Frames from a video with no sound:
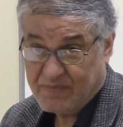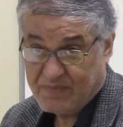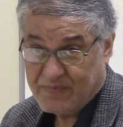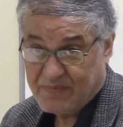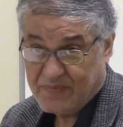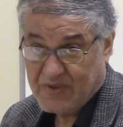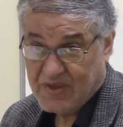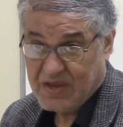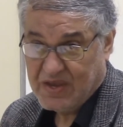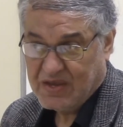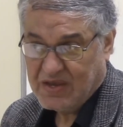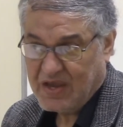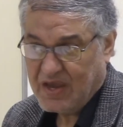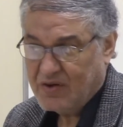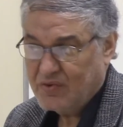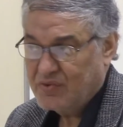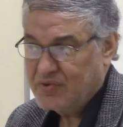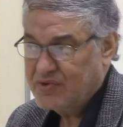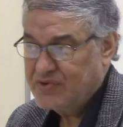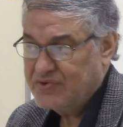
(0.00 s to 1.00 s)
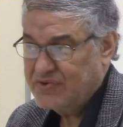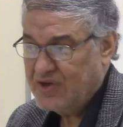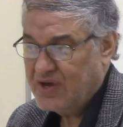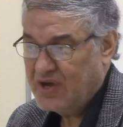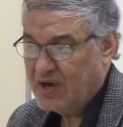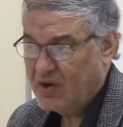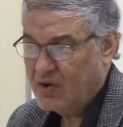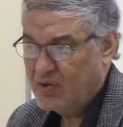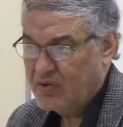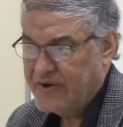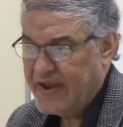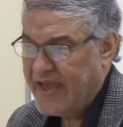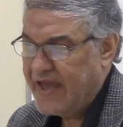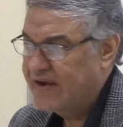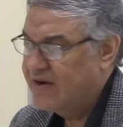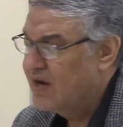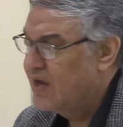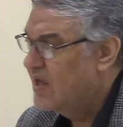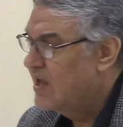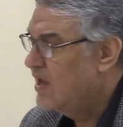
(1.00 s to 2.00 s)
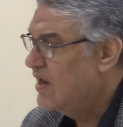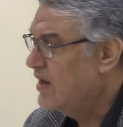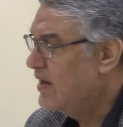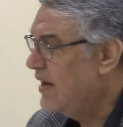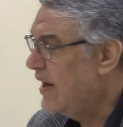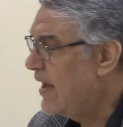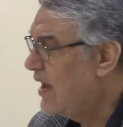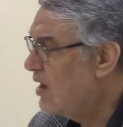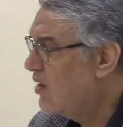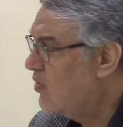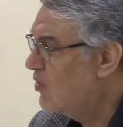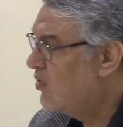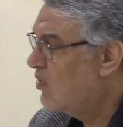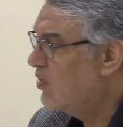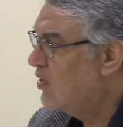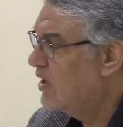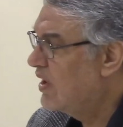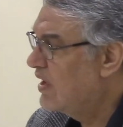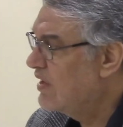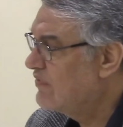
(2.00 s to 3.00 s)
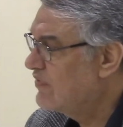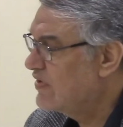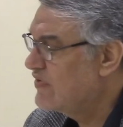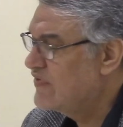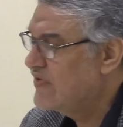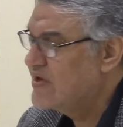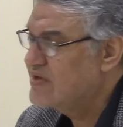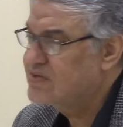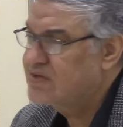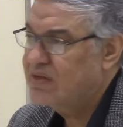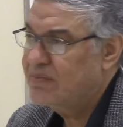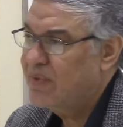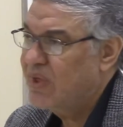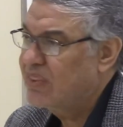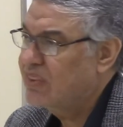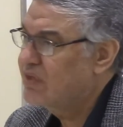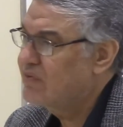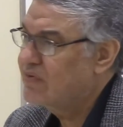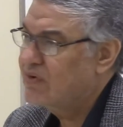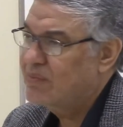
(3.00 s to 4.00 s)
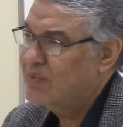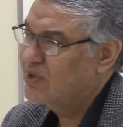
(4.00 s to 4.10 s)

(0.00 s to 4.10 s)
And when you say, oh, Dad, now if I fast the month of Ramadan,